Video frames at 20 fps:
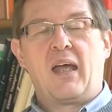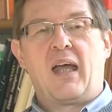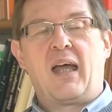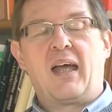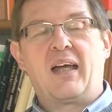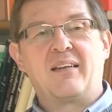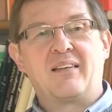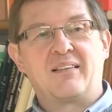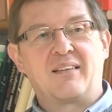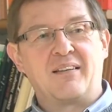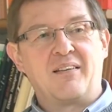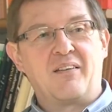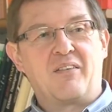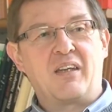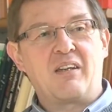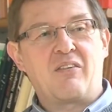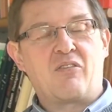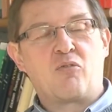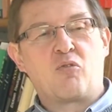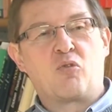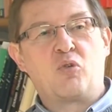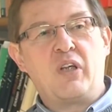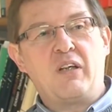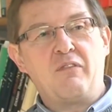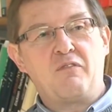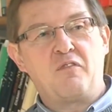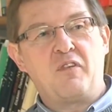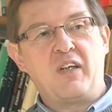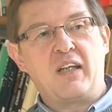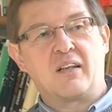And these 3
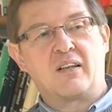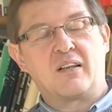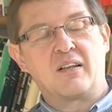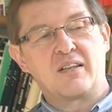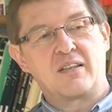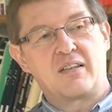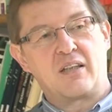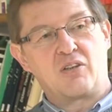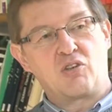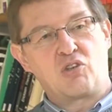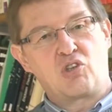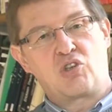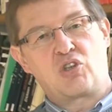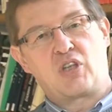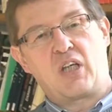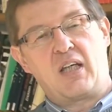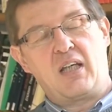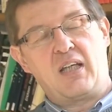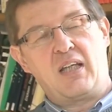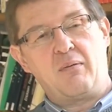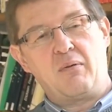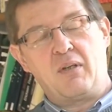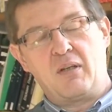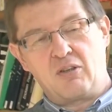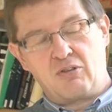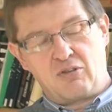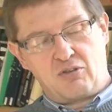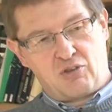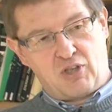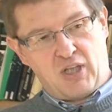figures,
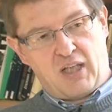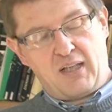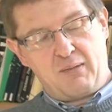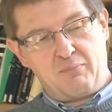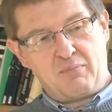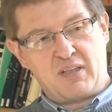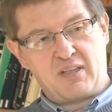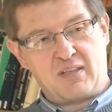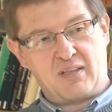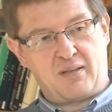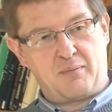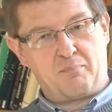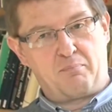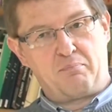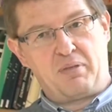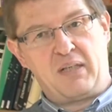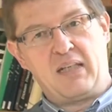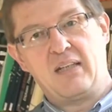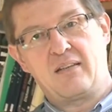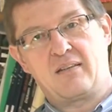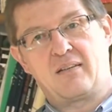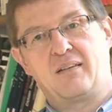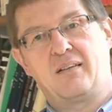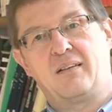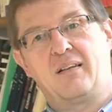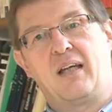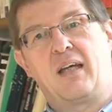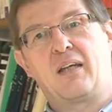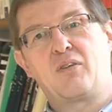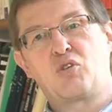James,
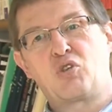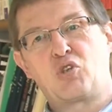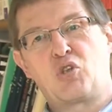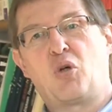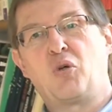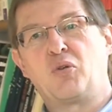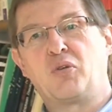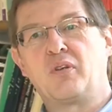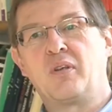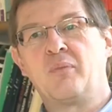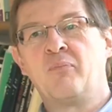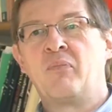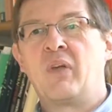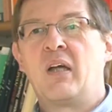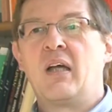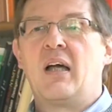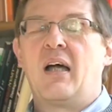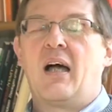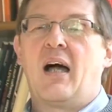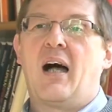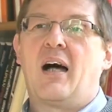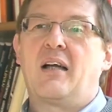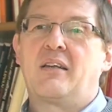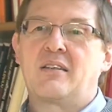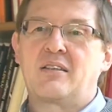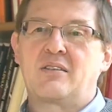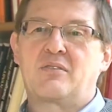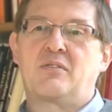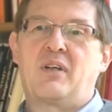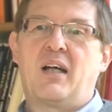Peter and John, are
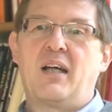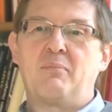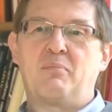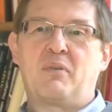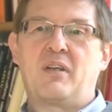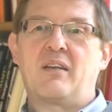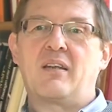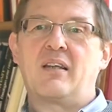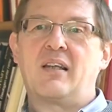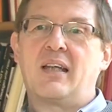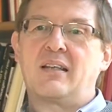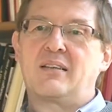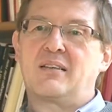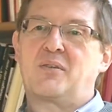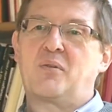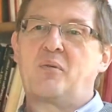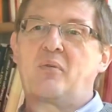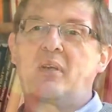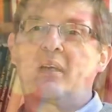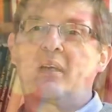described in the letter to the